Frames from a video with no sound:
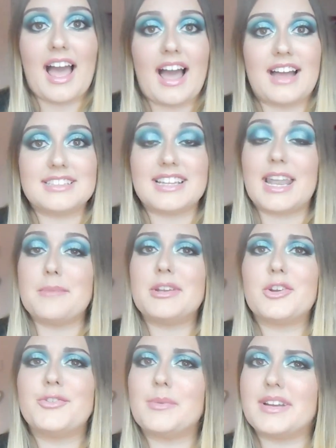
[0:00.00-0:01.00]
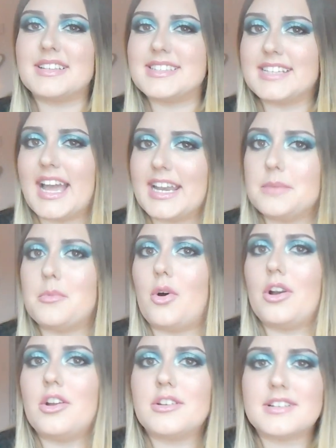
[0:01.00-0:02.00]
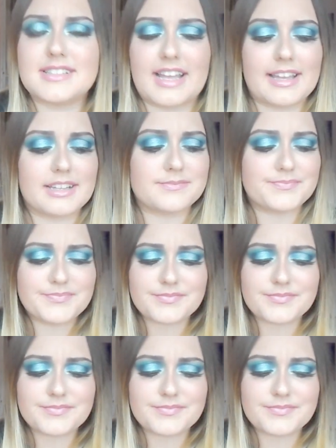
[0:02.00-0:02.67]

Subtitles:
and let me know if you want to see any more looks. Like,